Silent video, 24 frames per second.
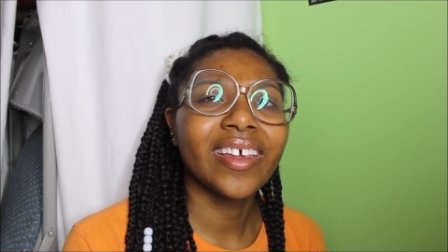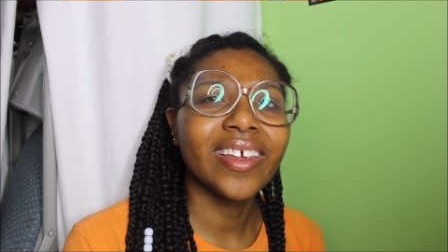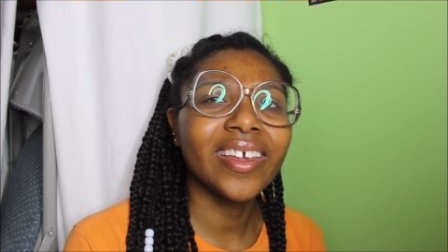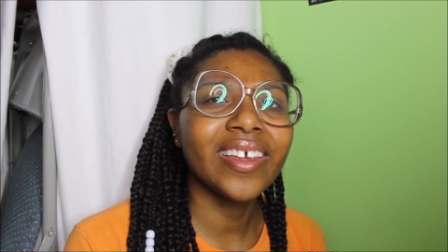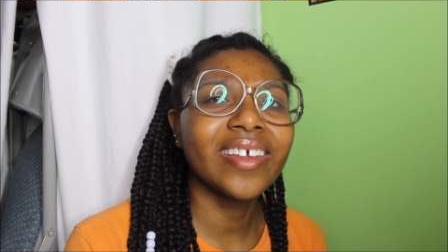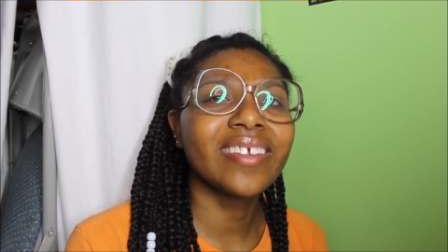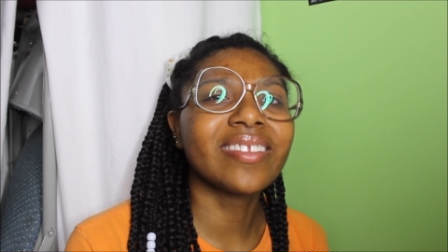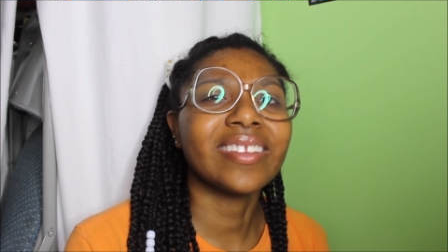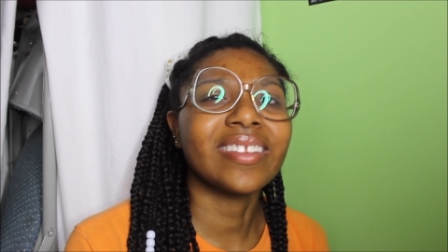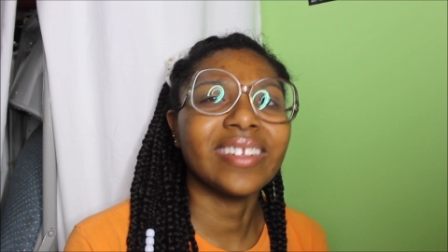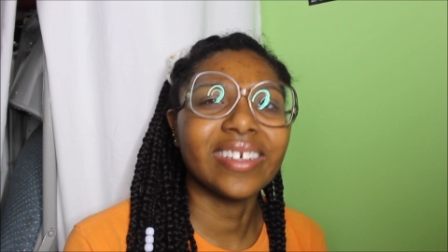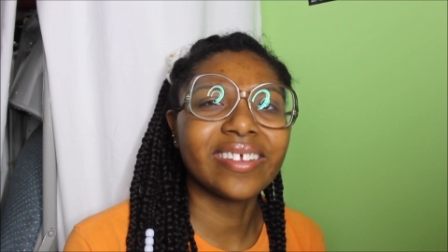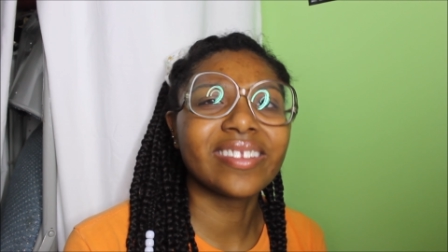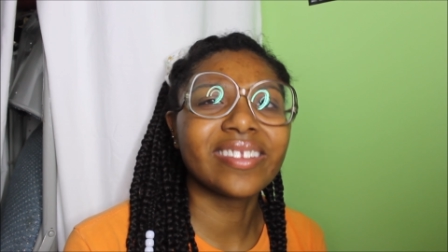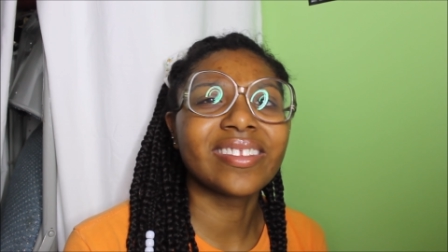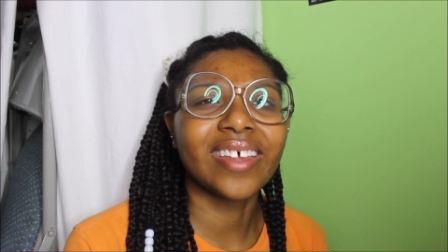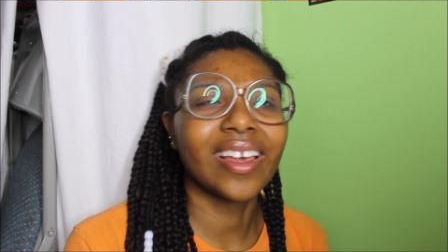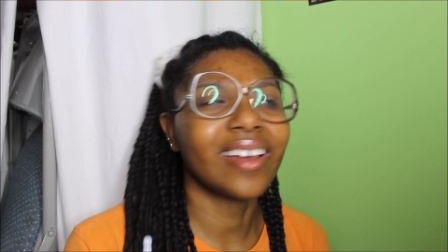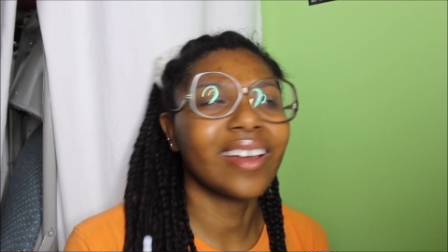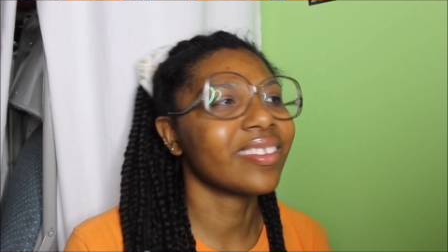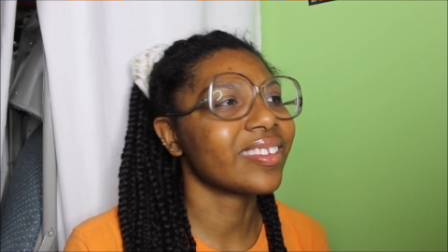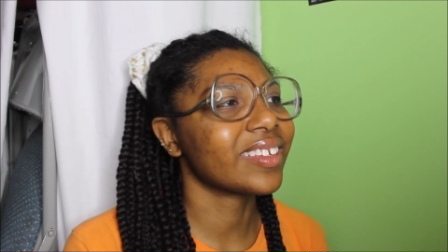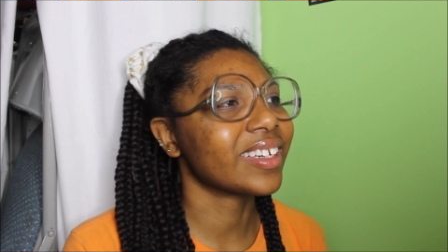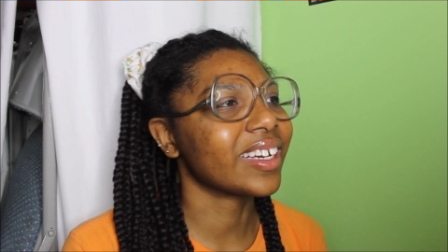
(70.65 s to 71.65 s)
is
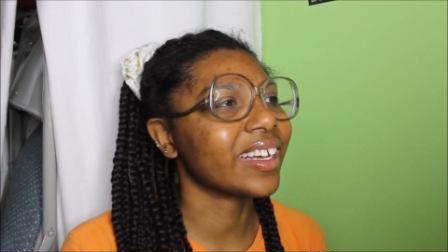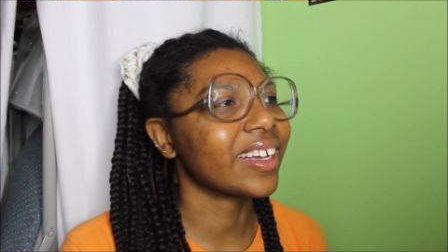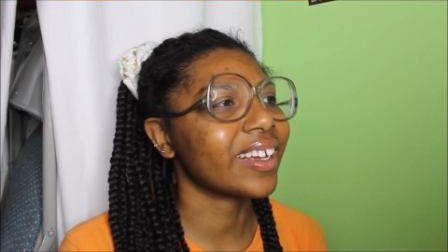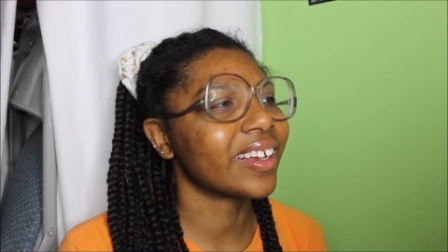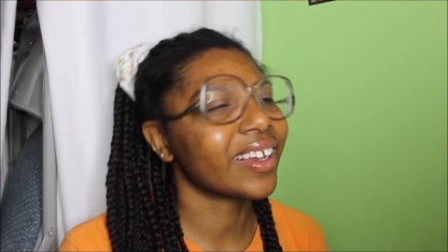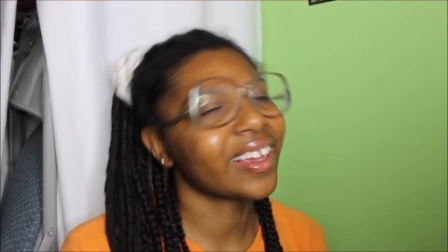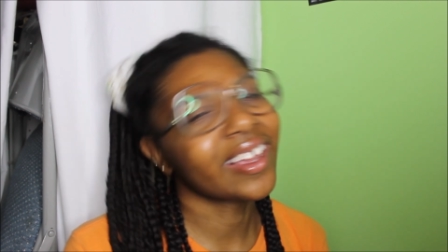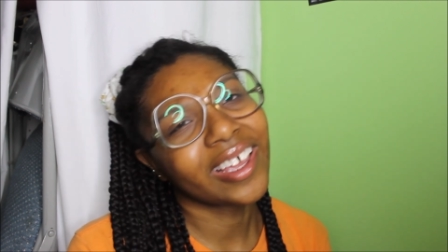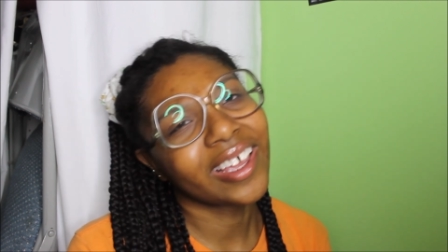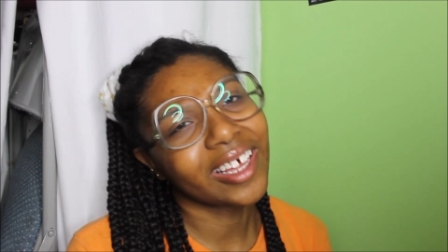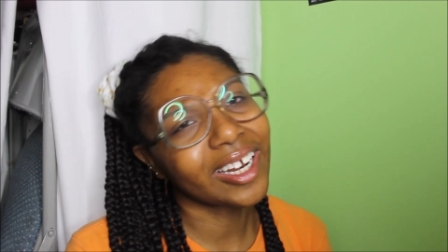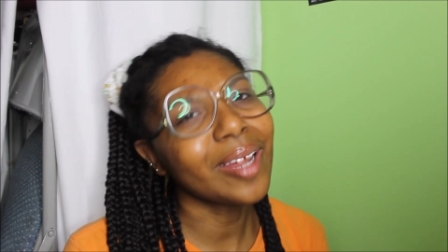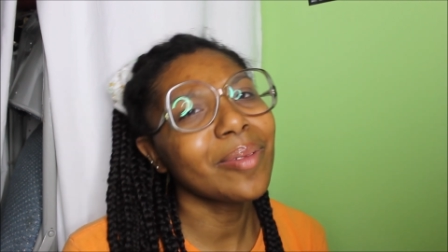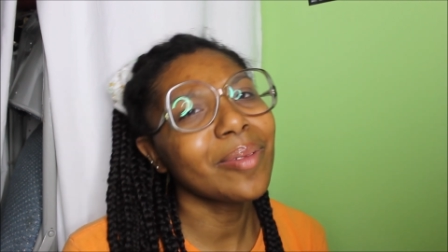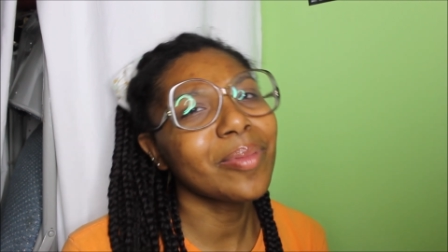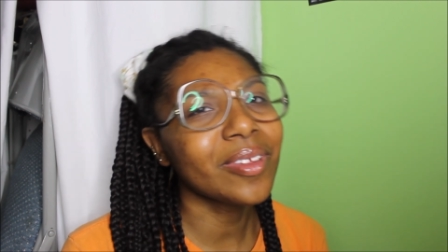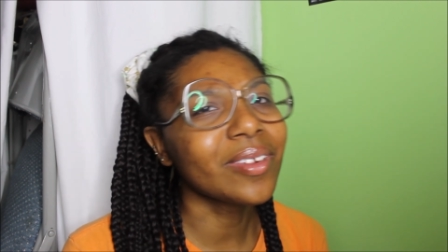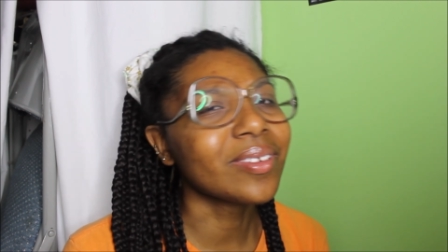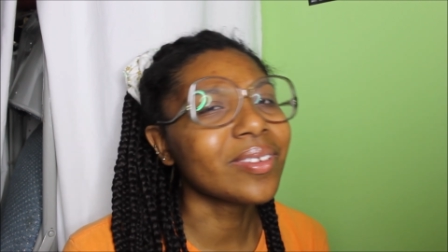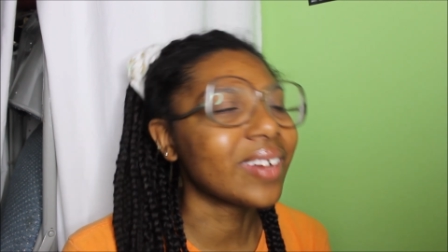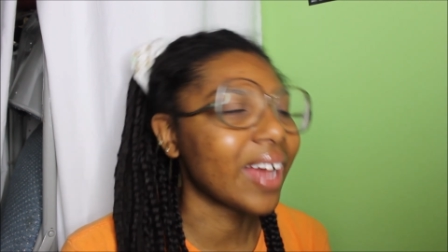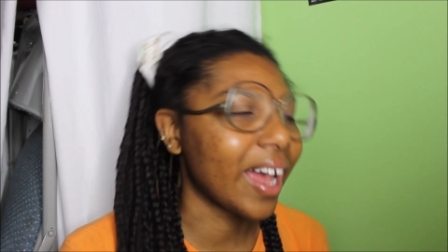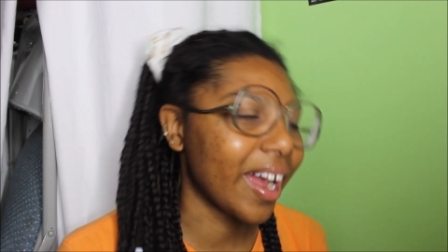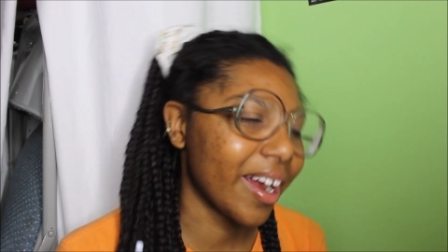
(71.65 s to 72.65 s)
disgusting and I'm
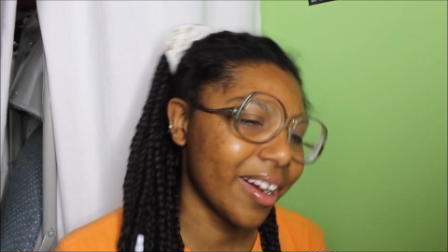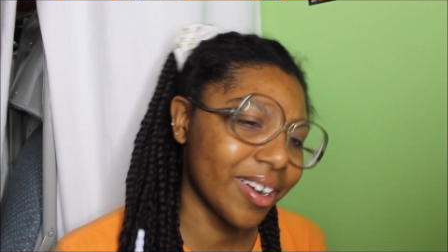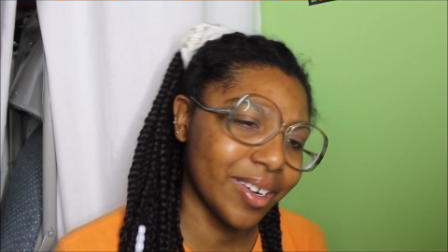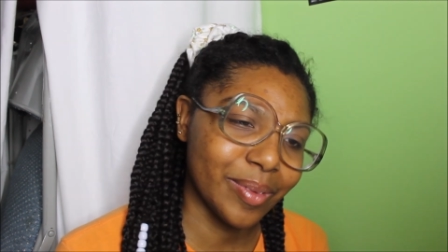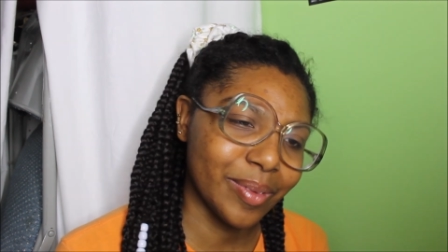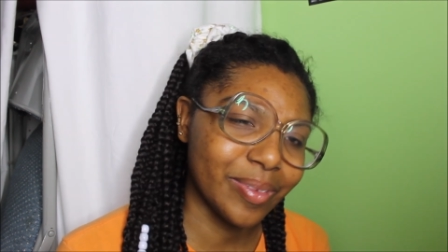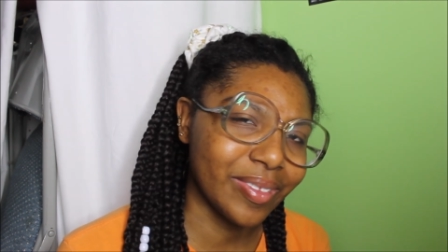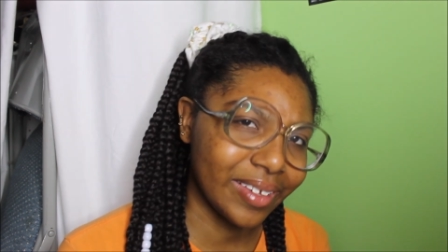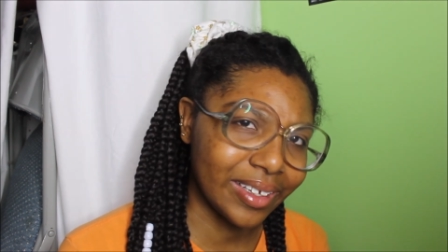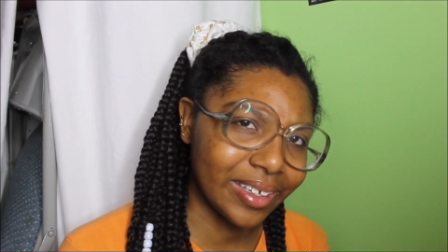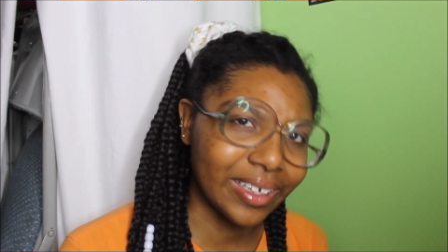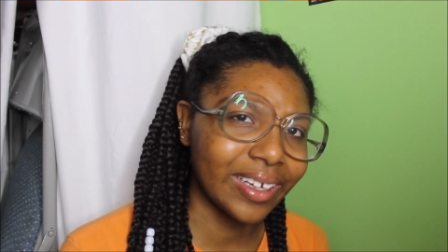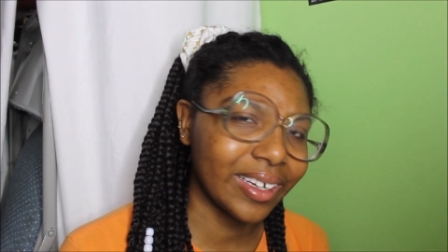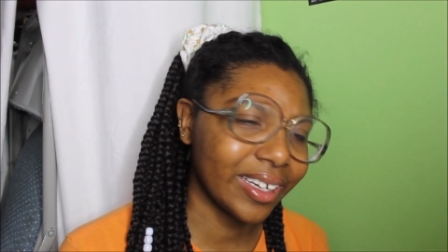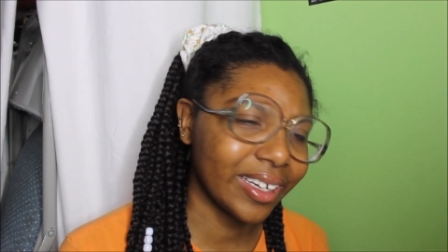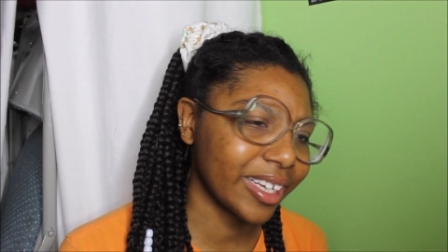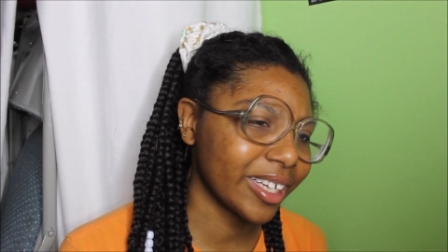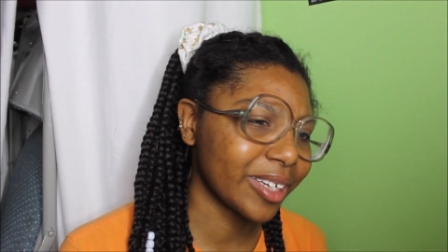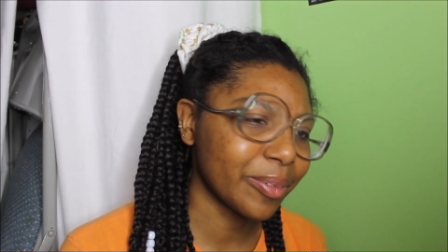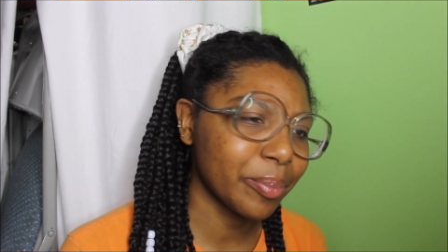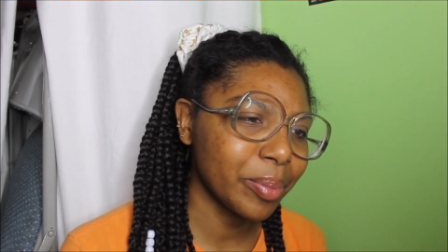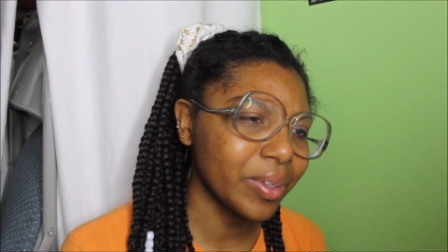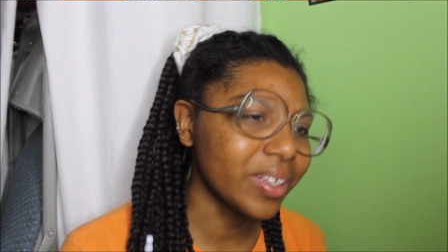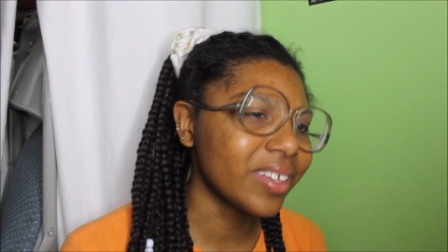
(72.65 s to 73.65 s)
so tired of seeing
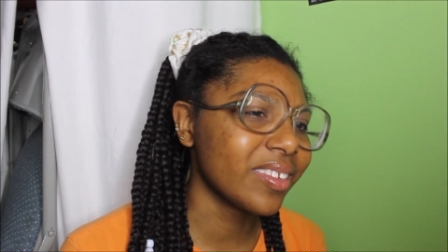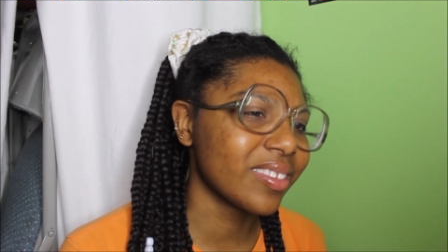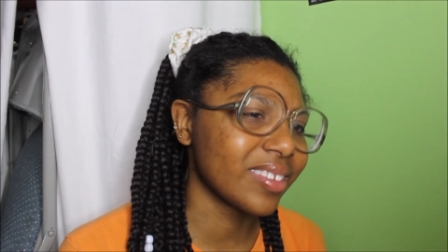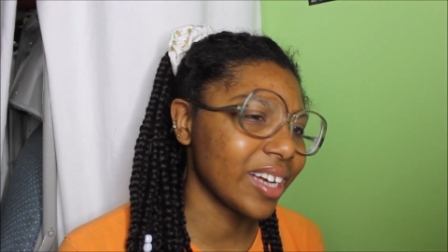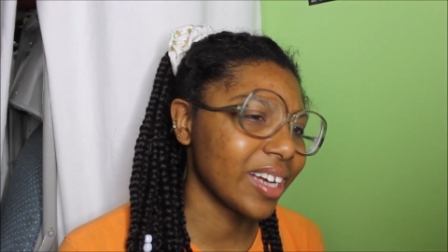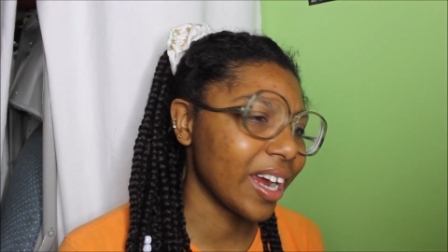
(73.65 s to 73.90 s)
it. Please